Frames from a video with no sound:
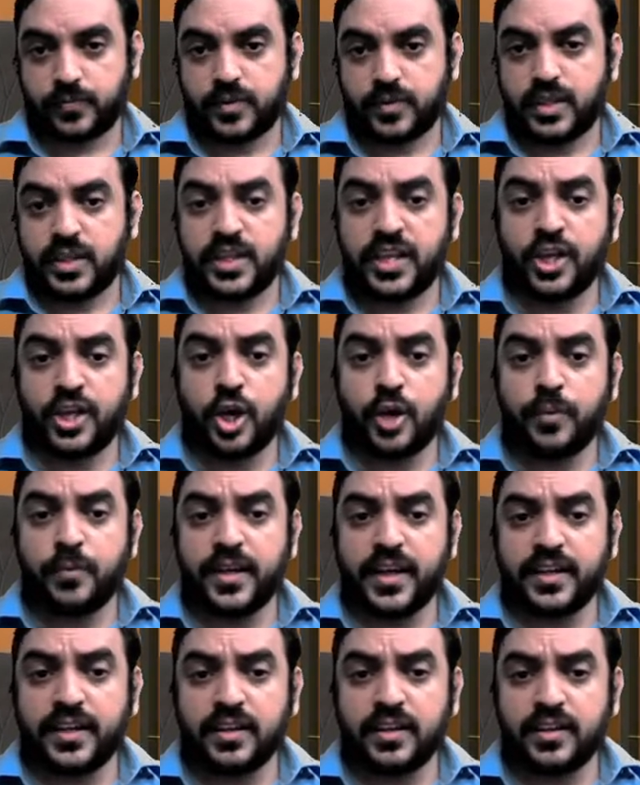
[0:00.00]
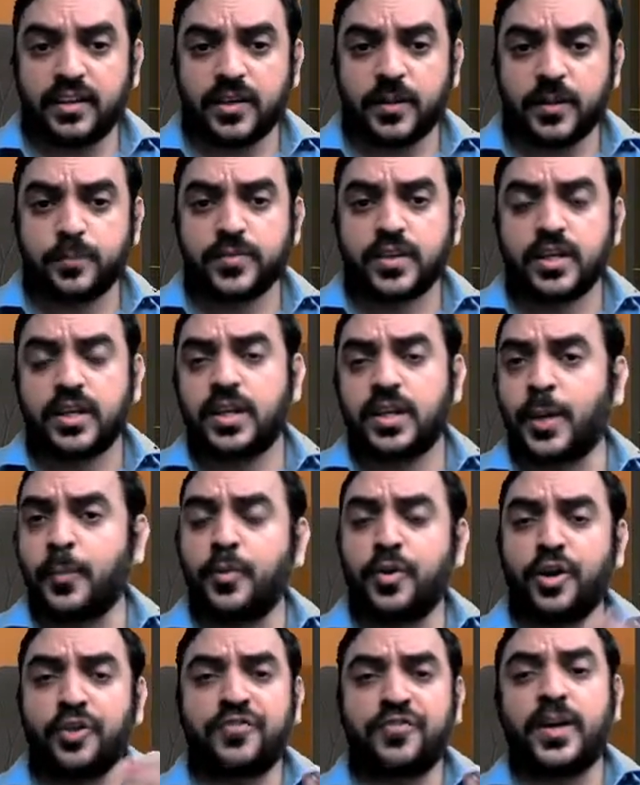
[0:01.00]
Denominator, number
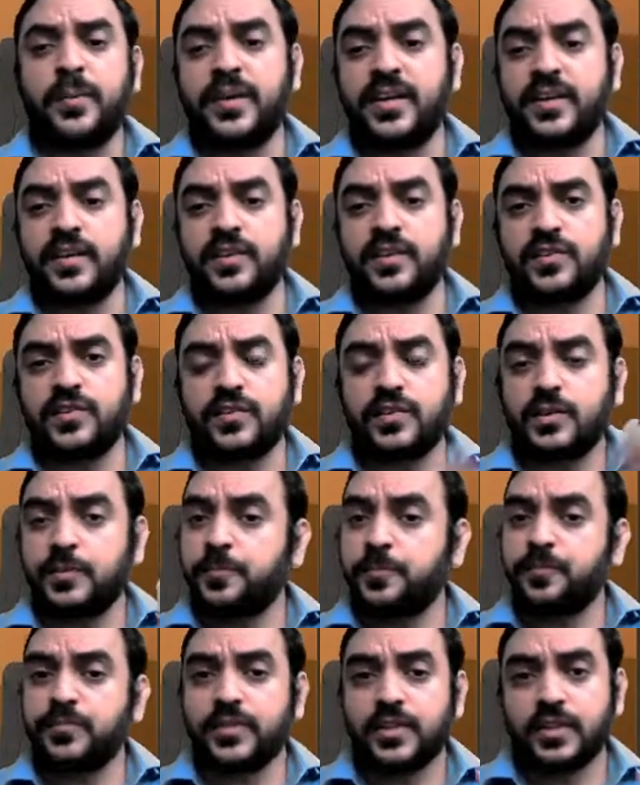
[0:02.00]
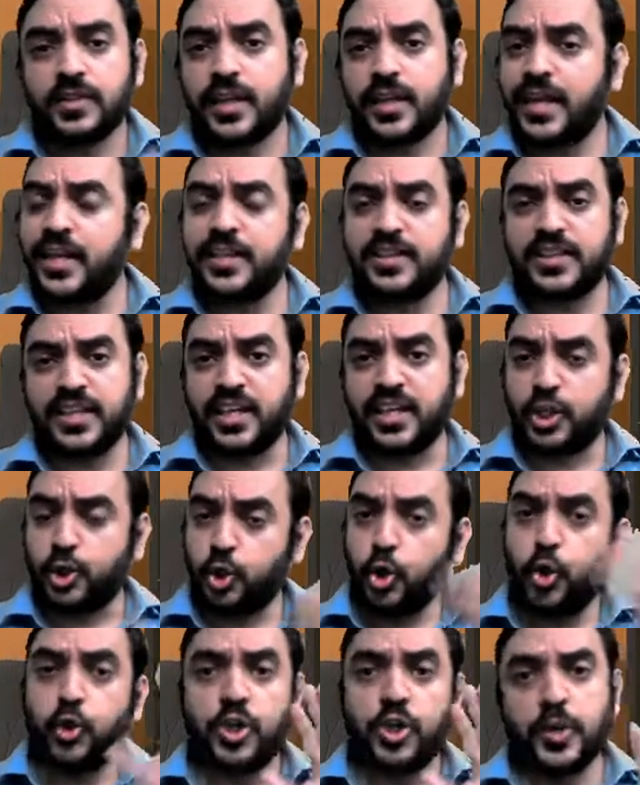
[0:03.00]
of committees, anything,
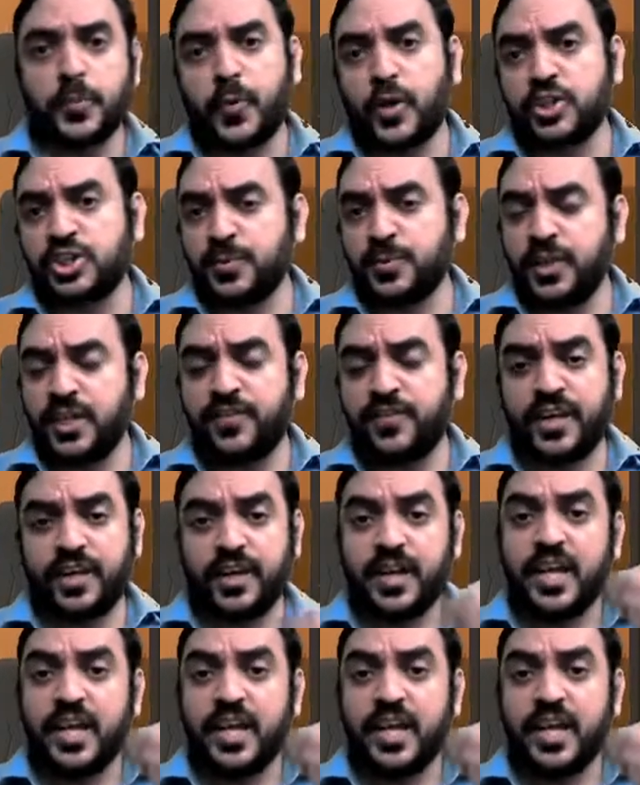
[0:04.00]
total possible event,